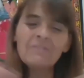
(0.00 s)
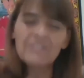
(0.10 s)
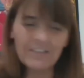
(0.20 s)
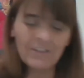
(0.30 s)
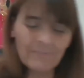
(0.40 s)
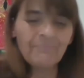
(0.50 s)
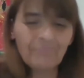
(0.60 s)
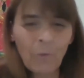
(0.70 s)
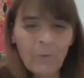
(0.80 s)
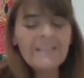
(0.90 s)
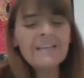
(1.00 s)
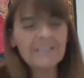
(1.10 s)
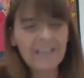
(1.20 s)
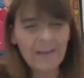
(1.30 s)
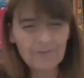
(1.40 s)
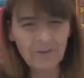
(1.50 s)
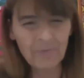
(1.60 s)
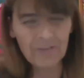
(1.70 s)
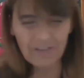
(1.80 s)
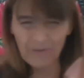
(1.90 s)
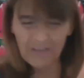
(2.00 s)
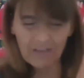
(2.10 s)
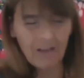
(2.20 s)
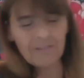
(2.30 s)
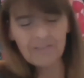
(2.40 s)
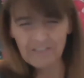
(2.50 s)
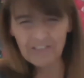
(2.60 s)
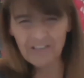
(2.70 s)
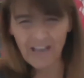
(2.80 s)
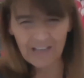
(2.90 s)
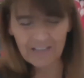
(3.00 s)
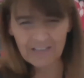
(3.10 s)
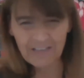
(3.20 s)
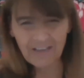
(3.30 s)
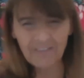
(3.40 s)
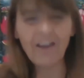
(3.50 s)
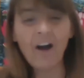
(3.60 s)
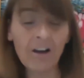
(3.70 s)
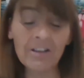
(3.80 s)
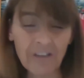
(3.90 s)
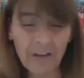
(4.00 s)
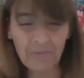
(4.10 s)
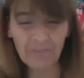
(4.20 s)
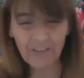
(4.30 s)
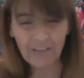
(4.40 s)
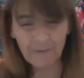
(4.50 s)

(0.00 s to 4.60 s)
obviously we need a label, don't we? So we can understand the archetype of it.